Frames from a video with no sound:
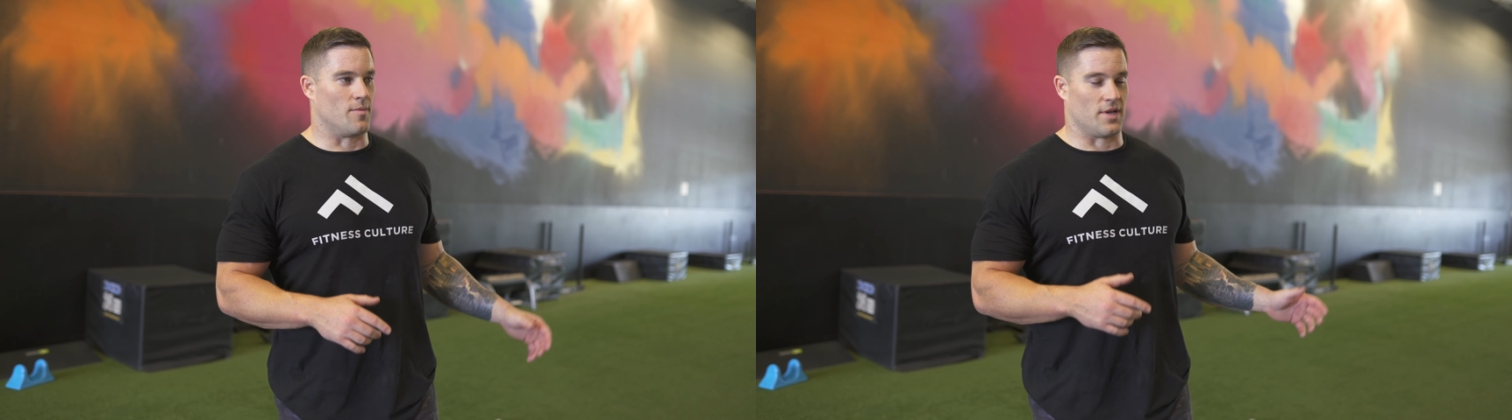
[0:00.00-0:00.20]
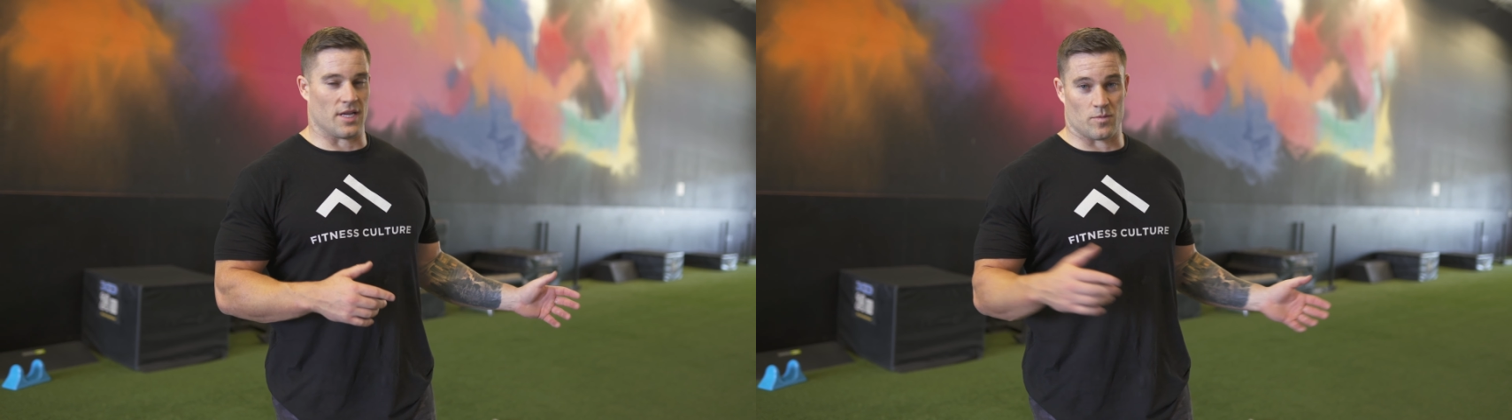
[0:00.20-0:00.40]

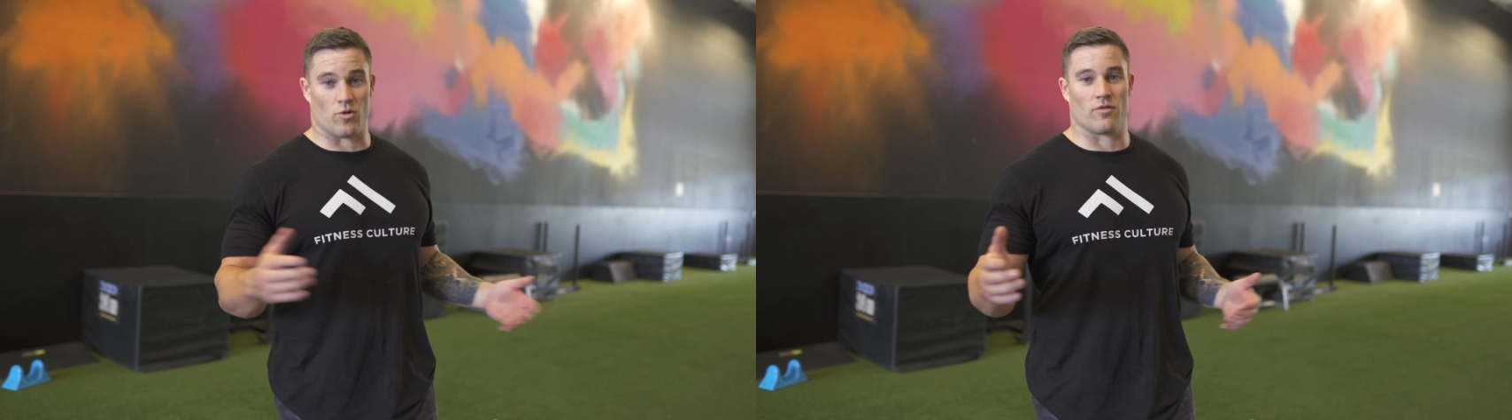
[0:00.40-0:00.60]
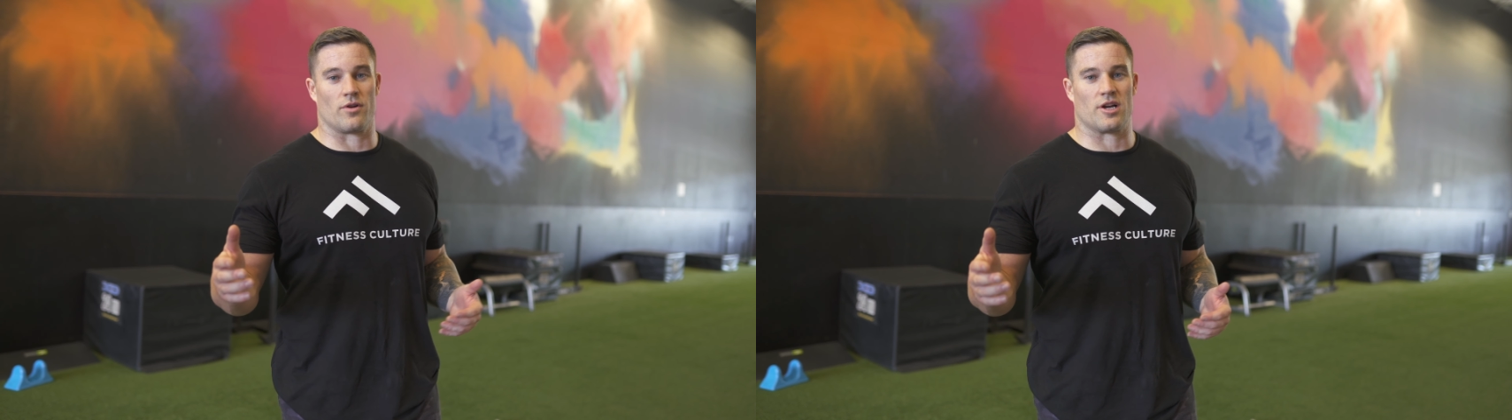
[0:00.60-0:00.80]
It is
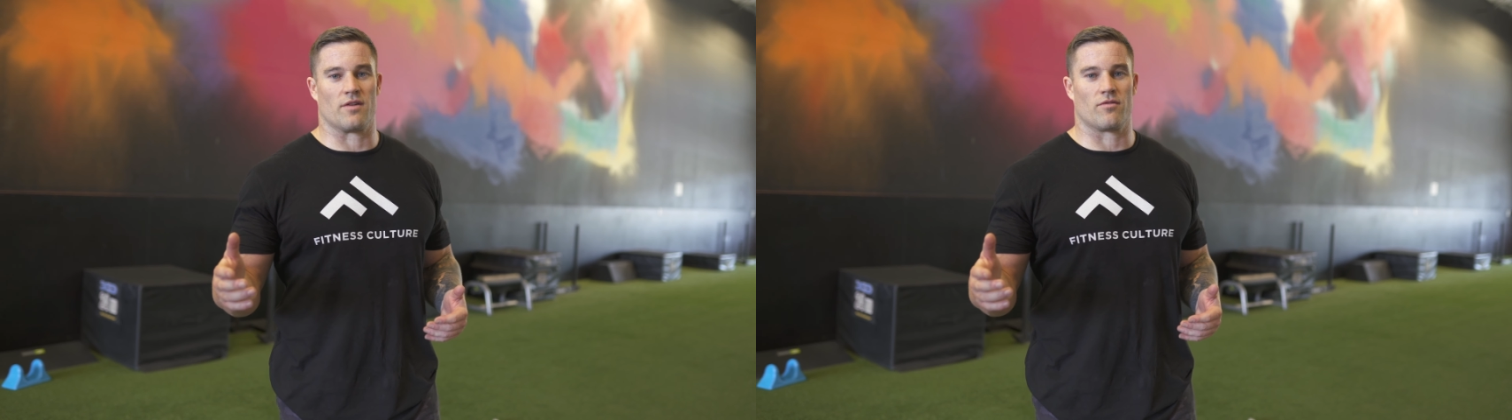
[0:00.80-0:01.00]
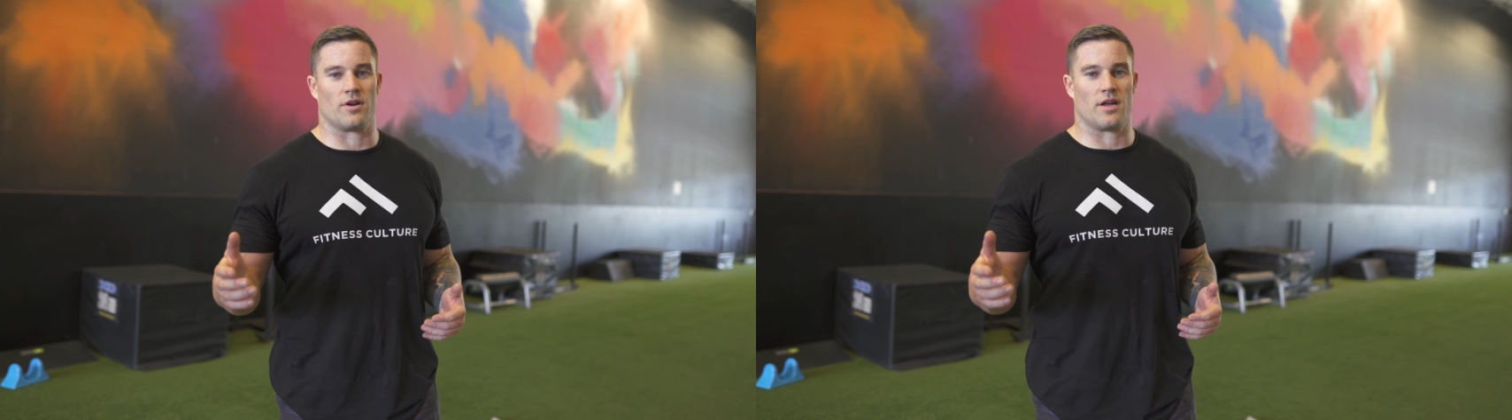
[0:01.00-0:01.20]
more of a
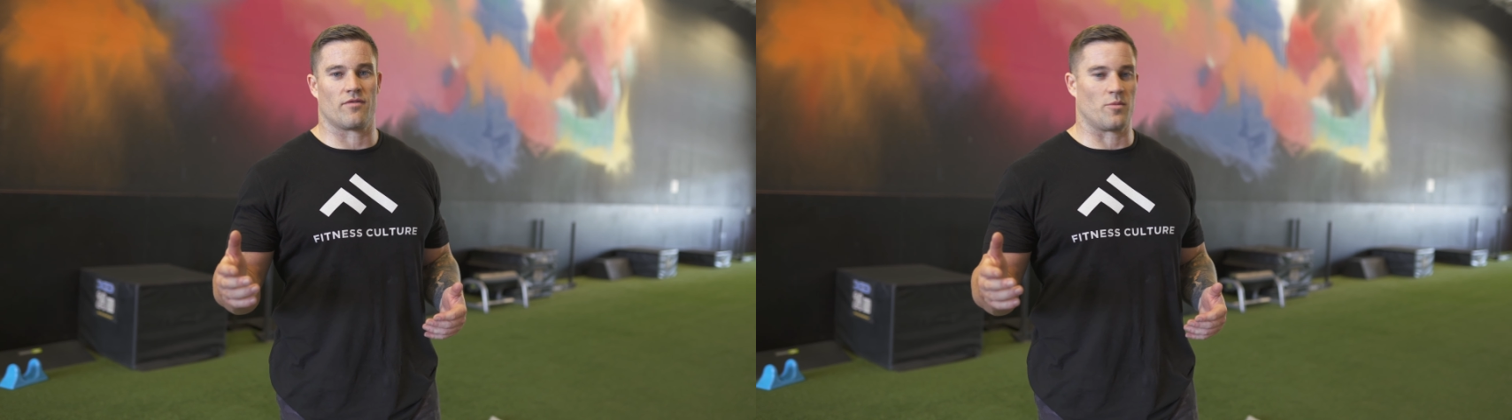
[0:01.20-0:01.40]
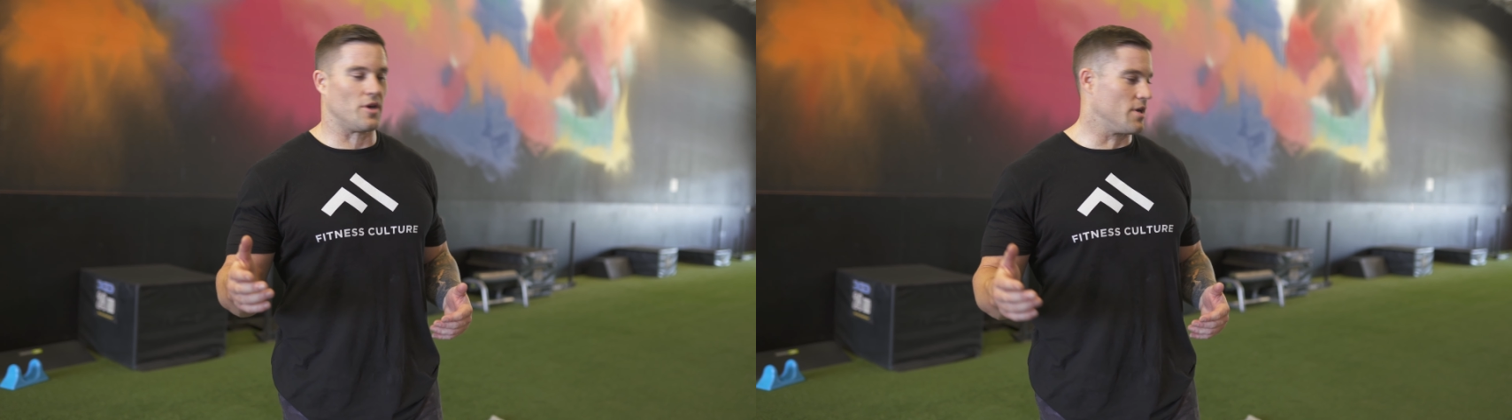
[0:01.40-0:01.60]
recovery day
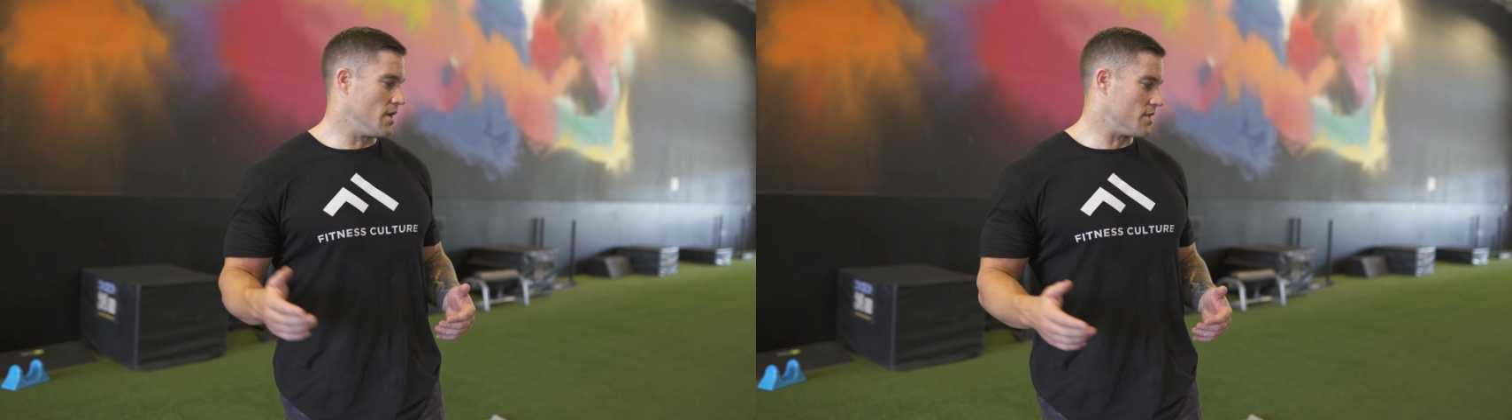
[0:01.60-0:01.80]
for me,